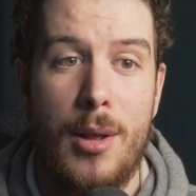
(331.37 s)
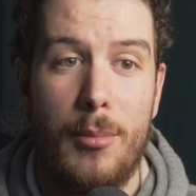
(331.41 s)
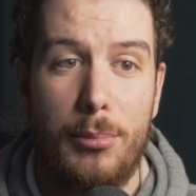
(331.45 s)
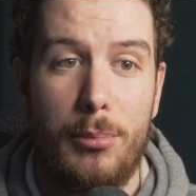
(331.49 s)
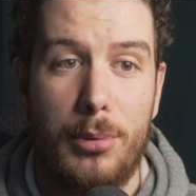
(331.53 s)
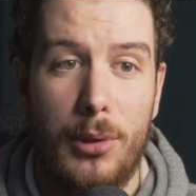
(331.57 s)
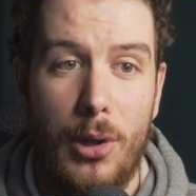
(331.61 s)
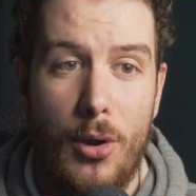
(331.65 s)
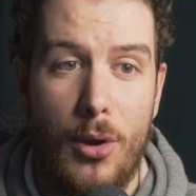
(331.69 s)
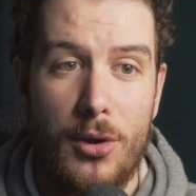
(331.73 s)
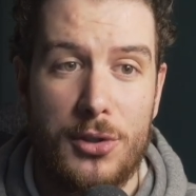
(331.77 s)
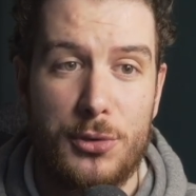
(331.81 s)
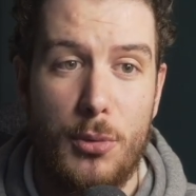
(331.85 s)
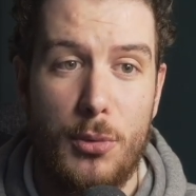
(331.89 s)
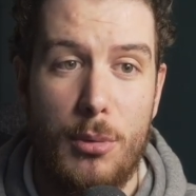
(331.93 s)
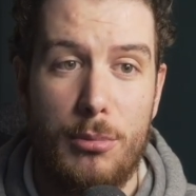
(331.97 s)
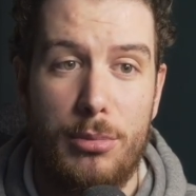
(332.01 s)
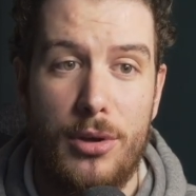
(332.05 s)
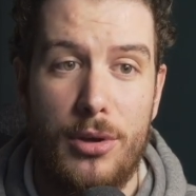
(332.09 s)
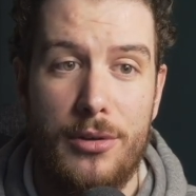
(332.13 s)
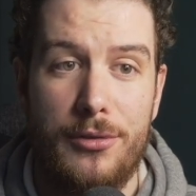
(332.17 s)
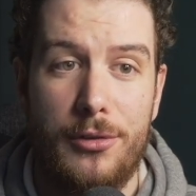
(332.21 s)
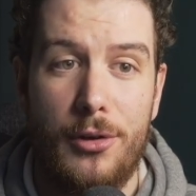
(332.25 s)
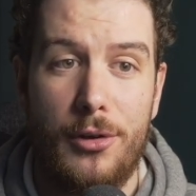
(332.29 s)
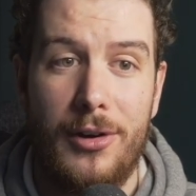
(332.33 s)
Blocks,
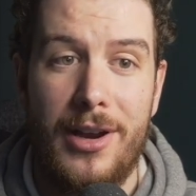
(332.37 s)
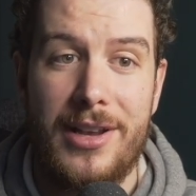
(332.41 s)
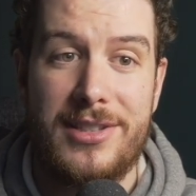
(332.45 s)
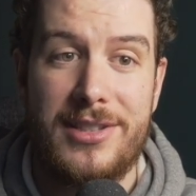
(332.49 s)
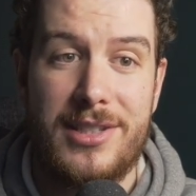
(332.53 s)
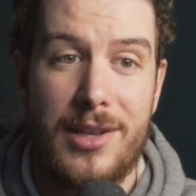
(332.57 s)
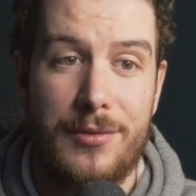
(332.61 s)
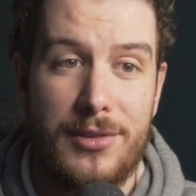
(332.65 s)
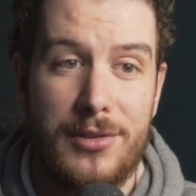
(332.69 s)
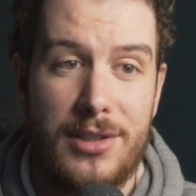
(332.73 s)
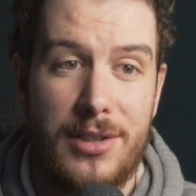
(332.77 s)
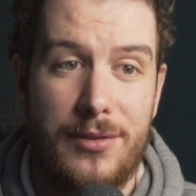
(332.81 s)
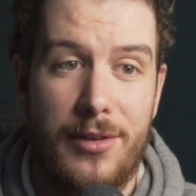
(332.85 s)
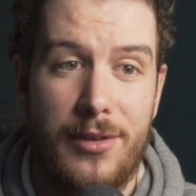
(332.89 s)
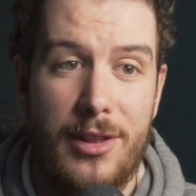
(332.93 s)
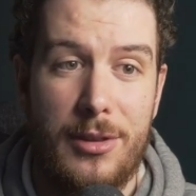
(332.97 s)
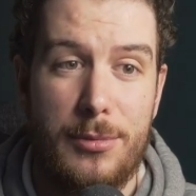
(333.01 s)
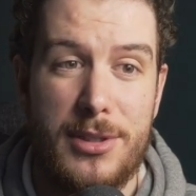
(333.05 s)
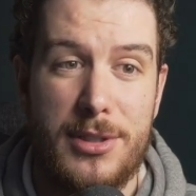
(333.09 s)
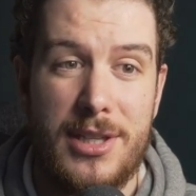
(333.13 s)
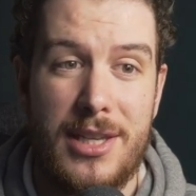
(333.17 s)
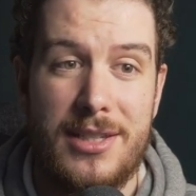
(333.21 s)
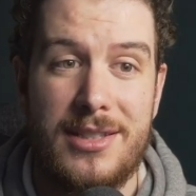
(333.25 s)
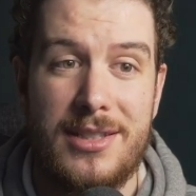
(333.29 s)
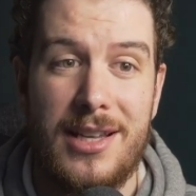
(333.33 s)
1.48, 75th
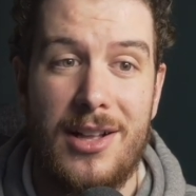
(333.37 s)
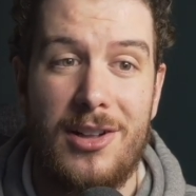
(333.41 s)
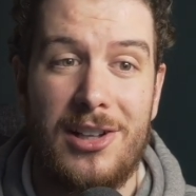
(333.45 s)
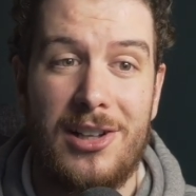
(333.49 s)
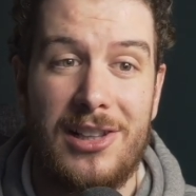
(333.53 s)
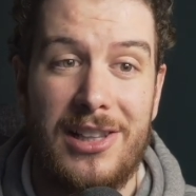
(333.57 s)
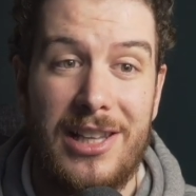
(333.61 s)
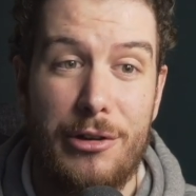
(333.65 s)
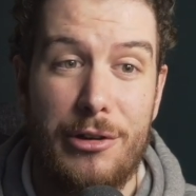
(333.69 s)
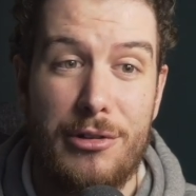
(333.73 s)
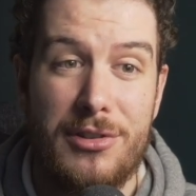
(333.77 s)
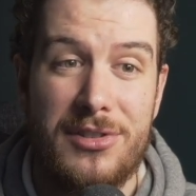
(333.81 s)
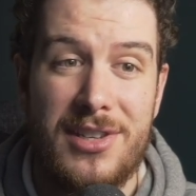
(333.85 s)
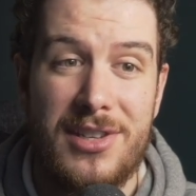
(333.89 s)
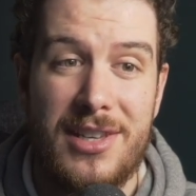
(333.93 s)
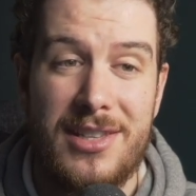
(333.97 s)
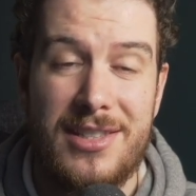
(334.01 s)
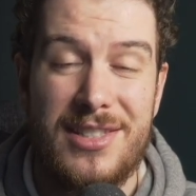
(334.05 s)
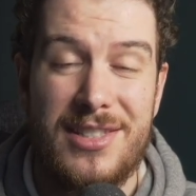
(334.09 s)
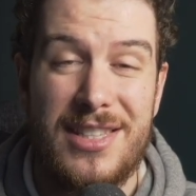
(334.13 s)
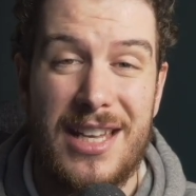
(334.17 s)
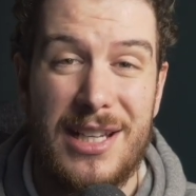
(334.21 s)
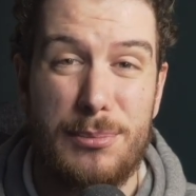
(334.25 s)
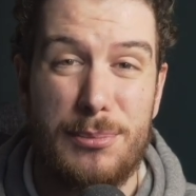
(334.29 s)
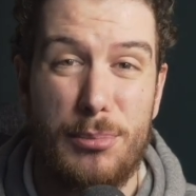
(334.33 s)
percentile. Clearances,
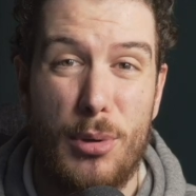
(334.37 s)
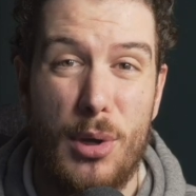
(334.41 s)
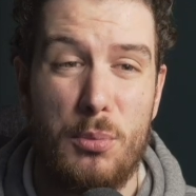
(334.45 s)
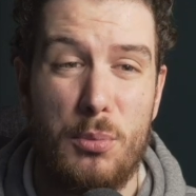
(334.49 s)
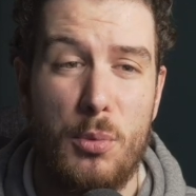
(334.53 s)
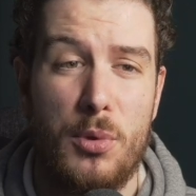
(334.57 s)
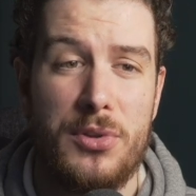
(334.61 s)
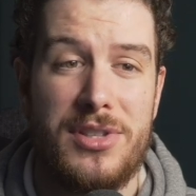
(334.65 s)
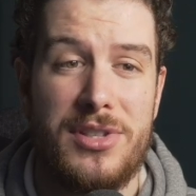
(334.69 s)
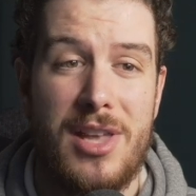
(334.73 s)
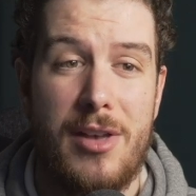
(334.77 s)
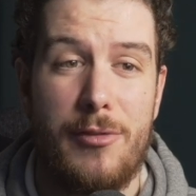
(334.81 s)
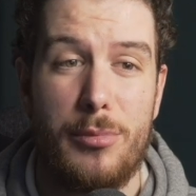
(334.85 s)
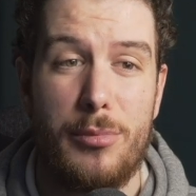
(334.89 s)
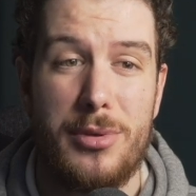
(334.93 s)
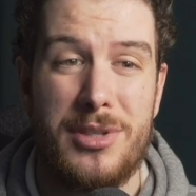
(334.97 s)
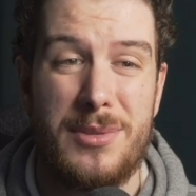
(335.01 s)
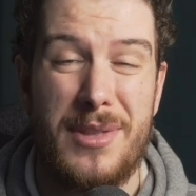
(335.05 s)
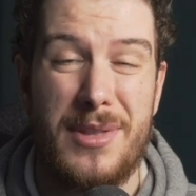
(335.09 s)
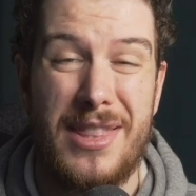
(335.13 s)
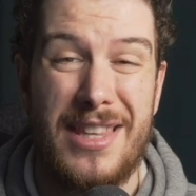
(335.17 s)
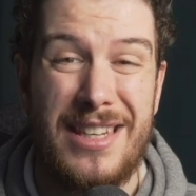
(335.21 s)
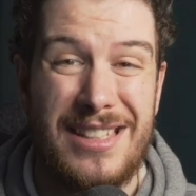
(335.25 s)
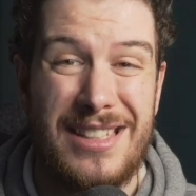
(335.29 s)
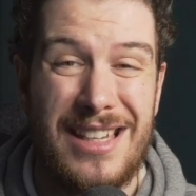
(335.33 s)
6.17, puts
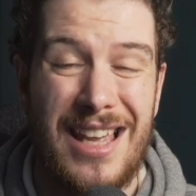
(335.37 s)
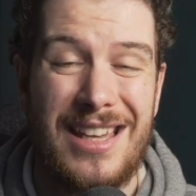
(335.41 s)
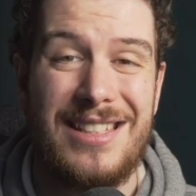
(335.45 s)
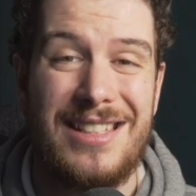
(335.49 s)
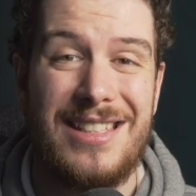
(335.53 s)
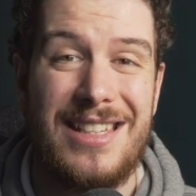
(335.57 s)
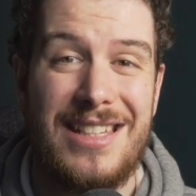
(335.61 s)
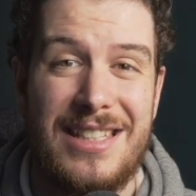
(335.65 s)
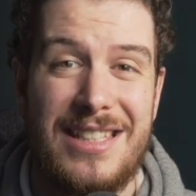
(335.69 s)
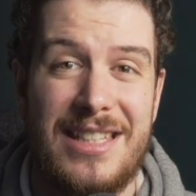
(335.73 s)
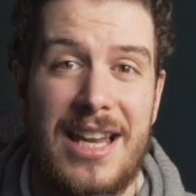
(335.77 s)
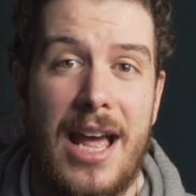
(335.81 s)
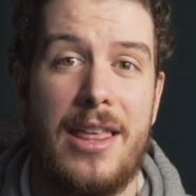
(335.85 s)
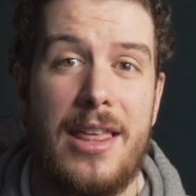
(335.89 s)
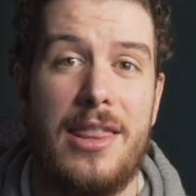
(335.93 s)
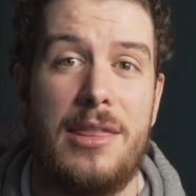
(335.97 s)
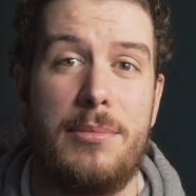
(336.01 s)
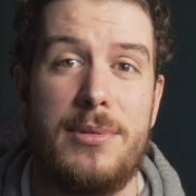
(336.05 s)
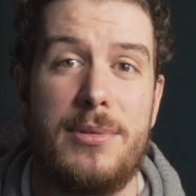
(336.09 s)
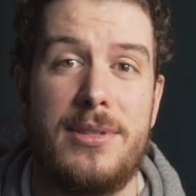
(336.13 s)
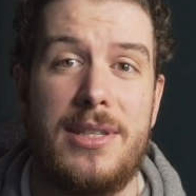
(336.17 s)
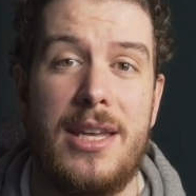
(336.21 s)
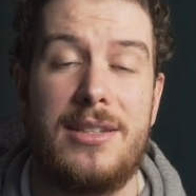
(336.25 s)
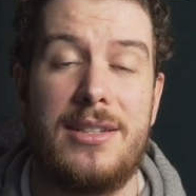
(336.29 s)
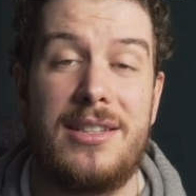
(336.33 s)
him in the 99th
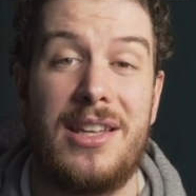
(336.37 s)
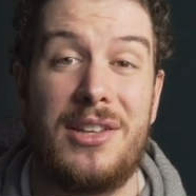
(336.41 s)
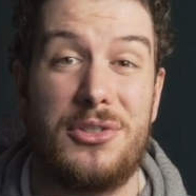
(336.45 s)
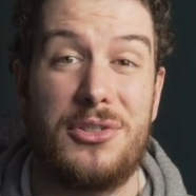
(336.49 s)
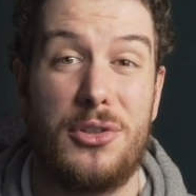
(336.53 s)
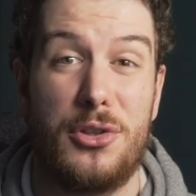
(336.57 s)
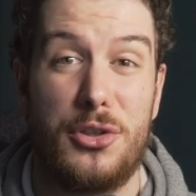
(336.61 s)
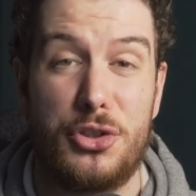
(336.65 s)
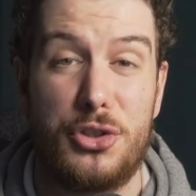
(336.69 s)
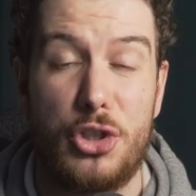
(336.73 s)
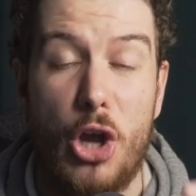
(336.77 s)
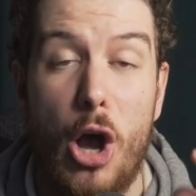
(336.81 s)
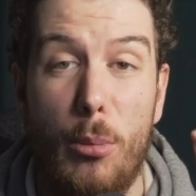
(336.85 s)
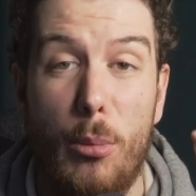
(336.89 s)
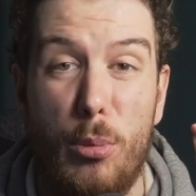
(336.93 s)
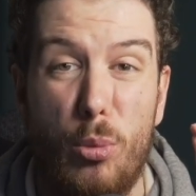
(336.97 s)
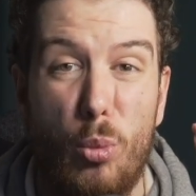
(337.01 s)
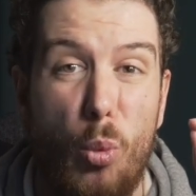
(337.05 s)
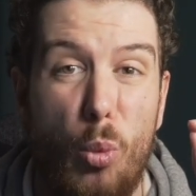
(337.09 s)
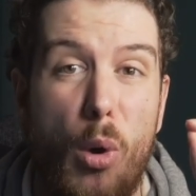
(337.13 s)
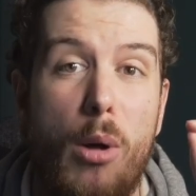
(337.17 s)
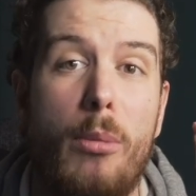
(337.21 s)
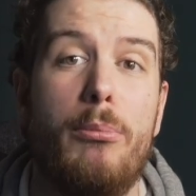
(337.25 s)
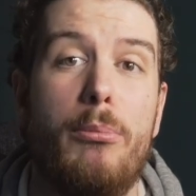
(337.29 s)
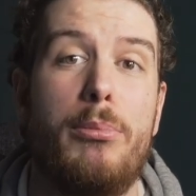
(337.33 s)
percentile, so the top
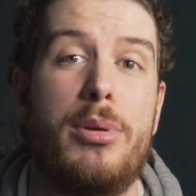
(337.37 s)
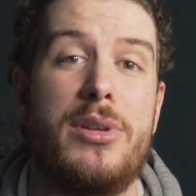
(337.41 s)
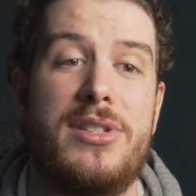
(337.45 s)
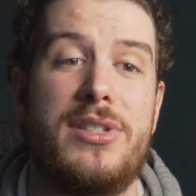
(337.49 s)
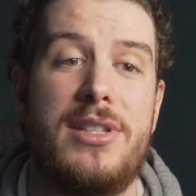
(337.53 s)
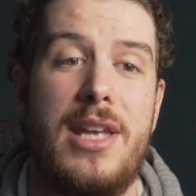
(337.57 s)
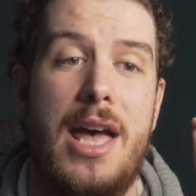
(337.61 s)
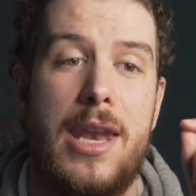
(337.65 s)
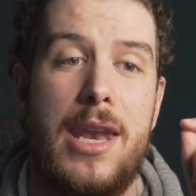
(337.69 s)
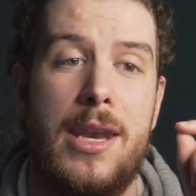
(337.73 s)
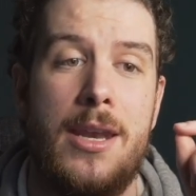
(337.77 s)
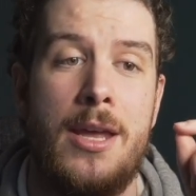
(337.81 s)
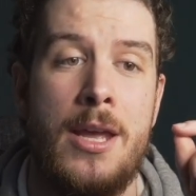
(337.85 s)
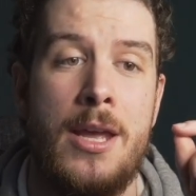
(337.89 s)
1%.